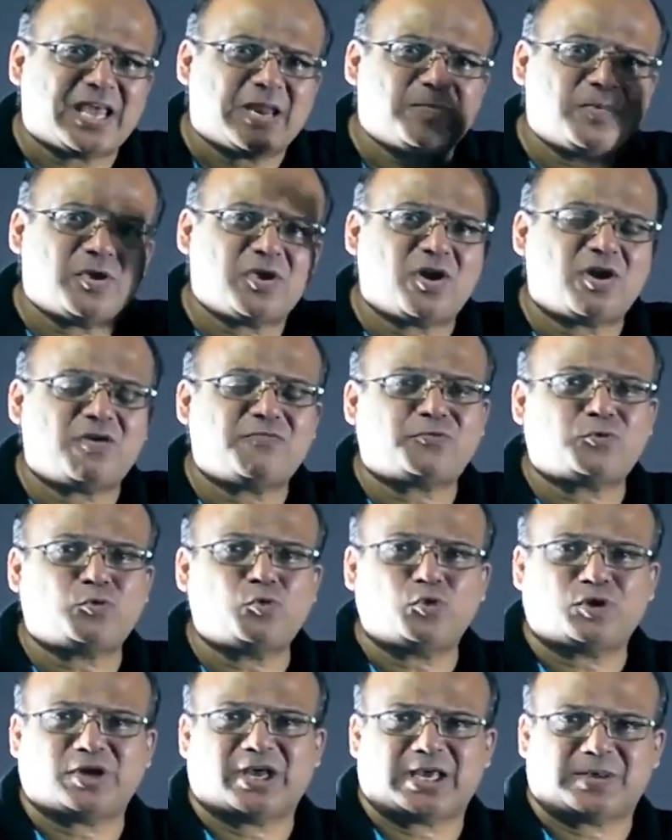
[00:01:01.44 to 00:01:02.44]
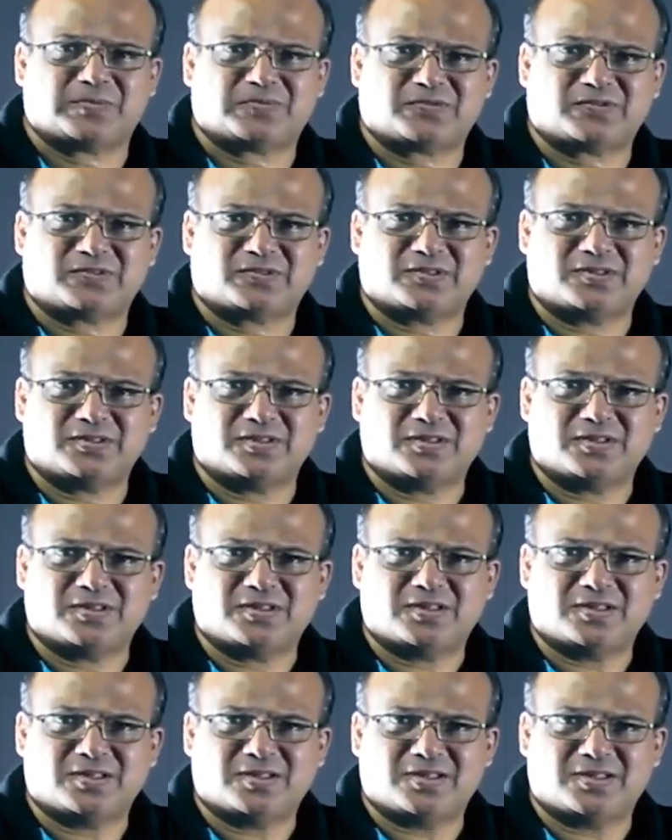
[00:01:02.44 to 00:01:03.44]
can be of two types.
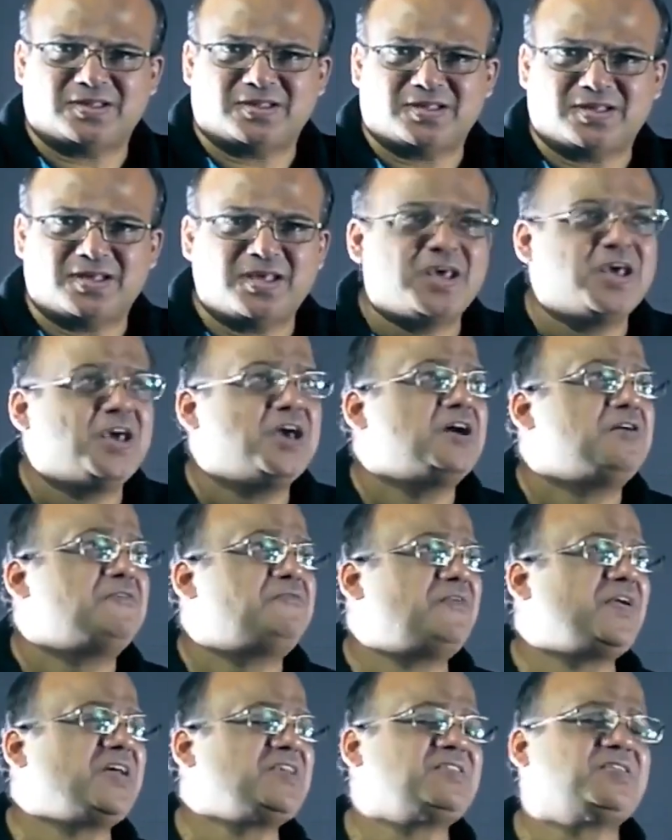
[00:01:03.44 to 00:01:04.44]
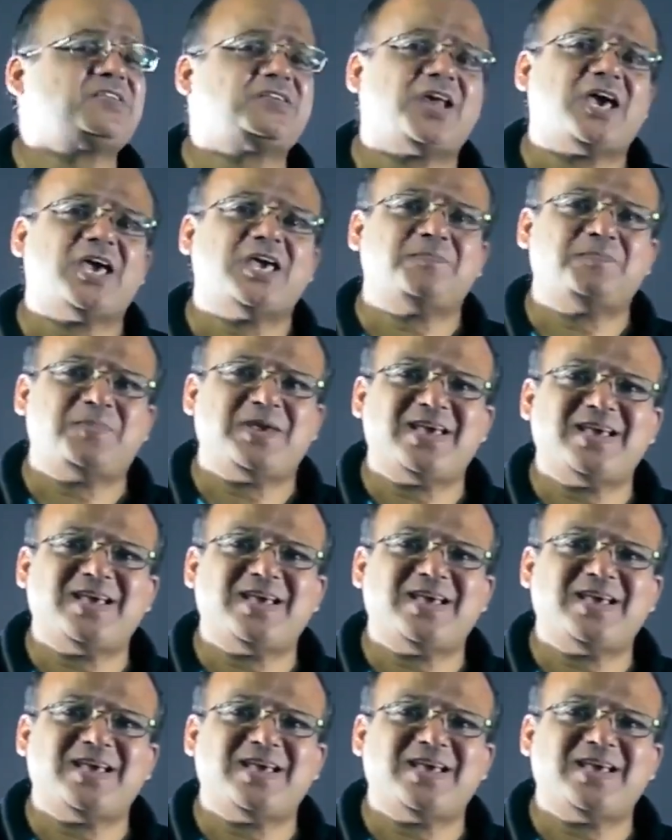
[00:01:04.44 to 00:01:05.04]
First type